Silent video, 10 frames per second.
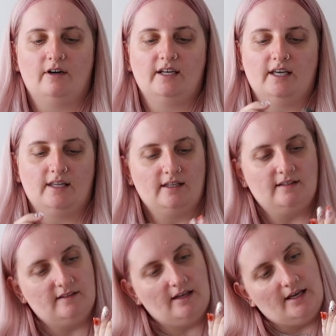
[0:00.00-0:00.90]
I get
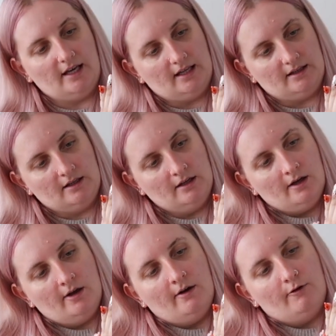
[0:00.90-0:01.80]
this in
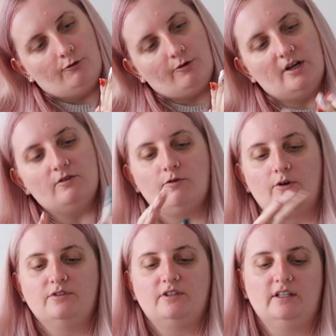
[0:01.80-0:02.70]
free
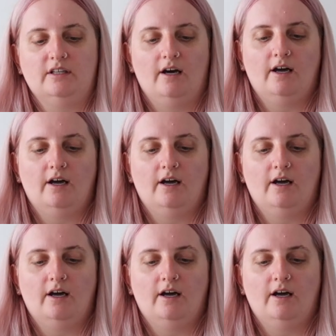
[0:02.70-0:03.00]
funding